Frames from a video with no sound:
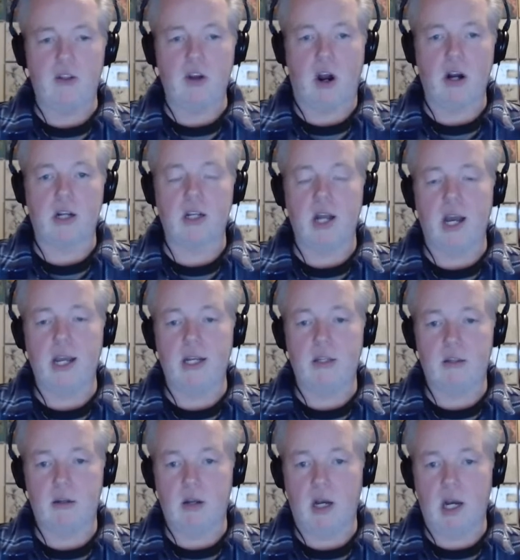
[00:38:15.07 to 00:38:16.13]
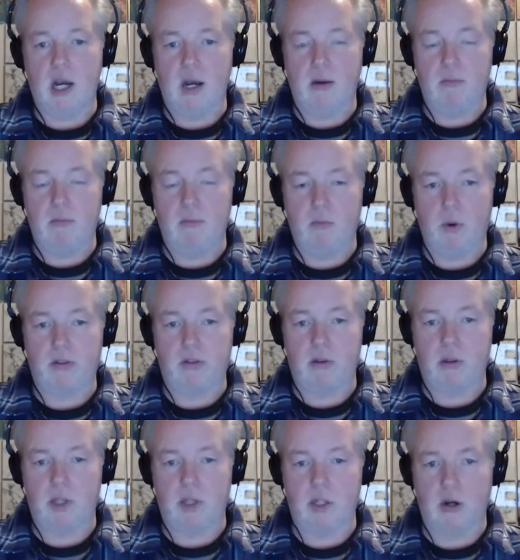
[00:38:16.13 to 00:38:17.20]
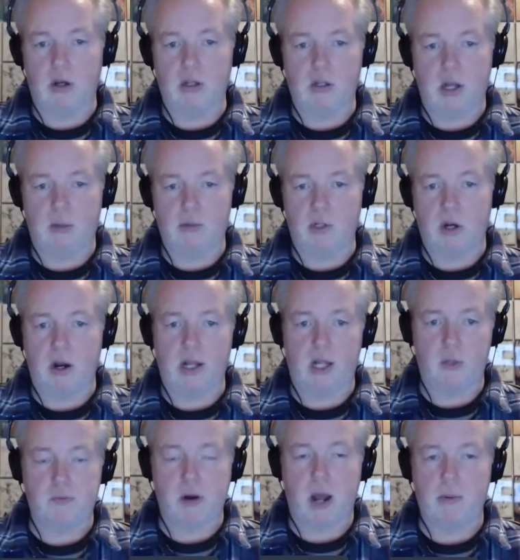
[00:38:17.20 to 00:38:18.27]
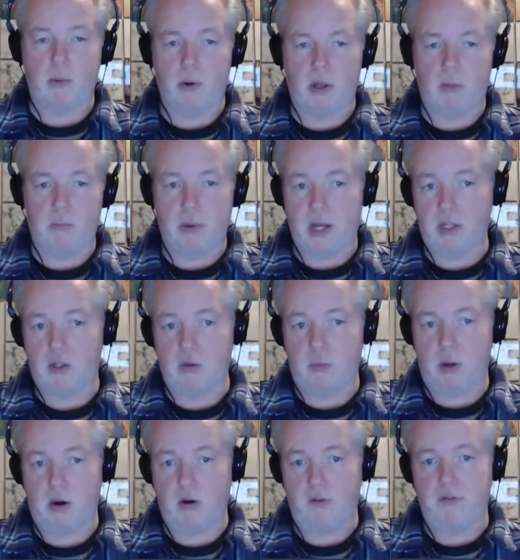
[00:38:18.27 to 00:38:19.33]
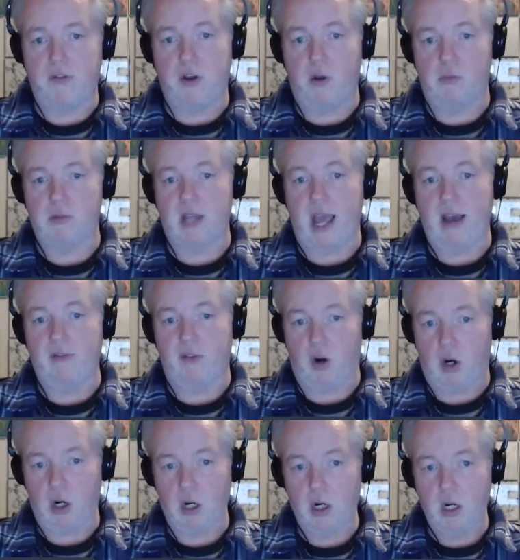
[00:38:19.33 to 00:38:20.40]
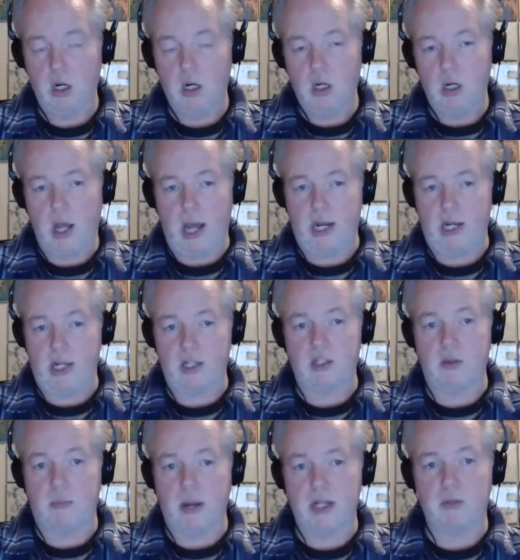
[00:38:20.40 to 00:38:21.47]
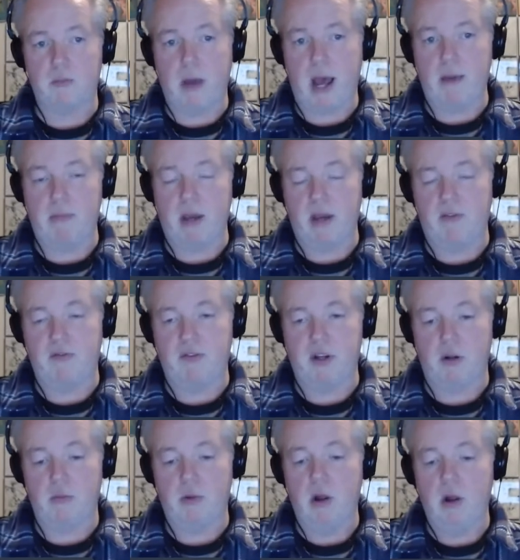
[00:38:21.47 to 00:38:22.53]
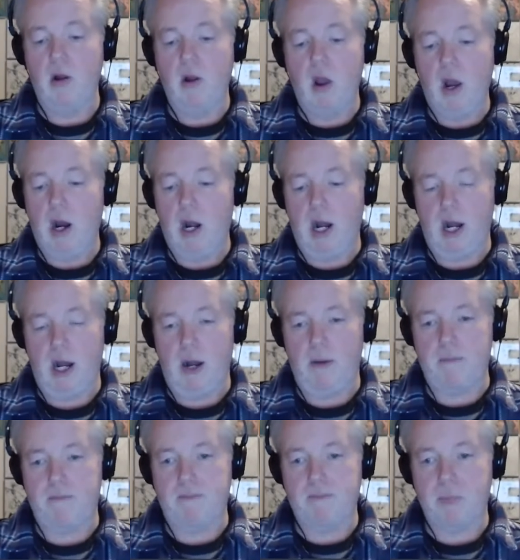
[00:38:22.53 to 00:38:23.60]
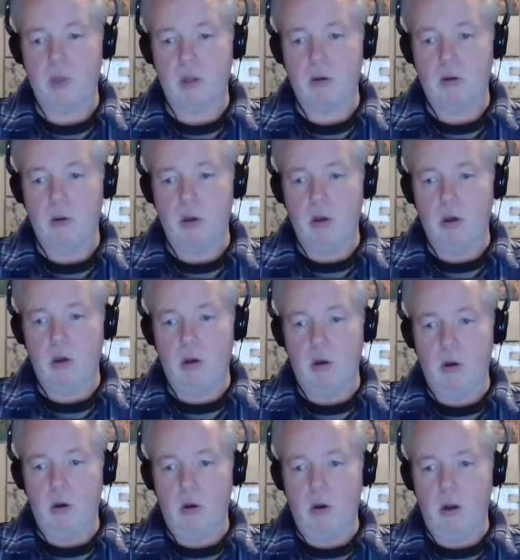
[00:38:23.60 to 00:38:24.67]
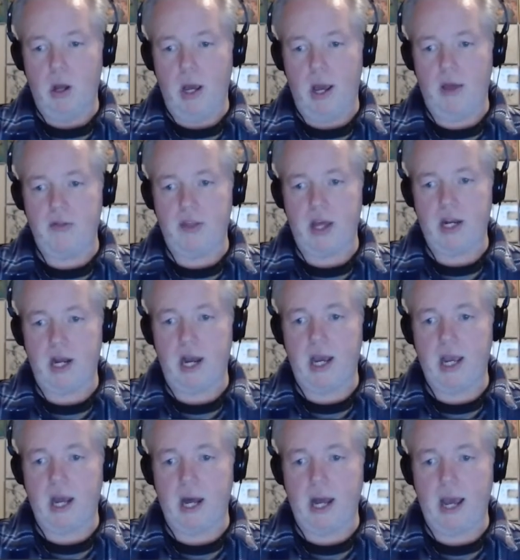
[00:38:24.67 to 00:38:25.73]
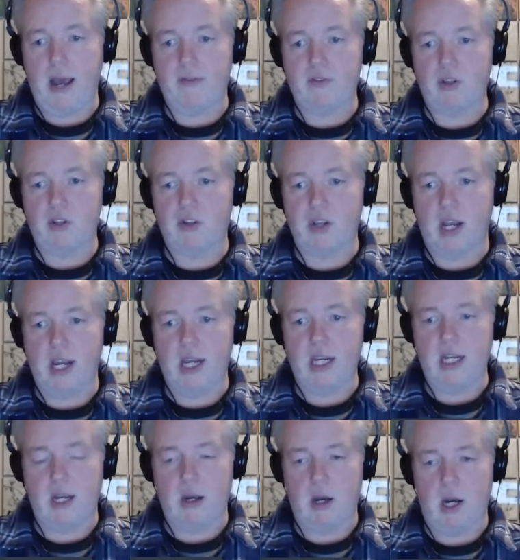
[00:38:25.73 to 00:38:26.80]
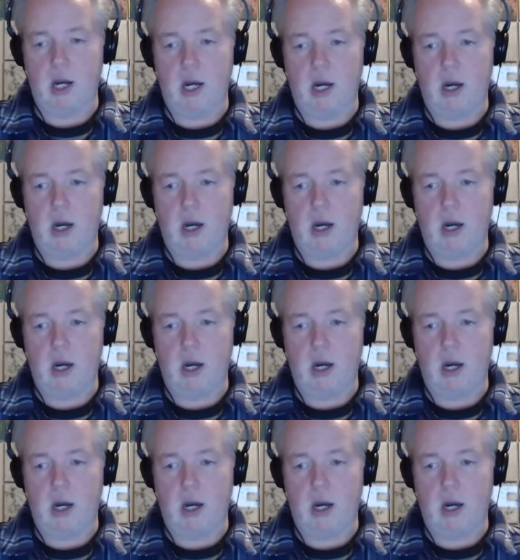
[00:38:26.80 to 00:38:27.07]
Dark Knight with the I'm sorry, that's probably one of the best superhero films ever. And it is the best Batman film. And then I have to say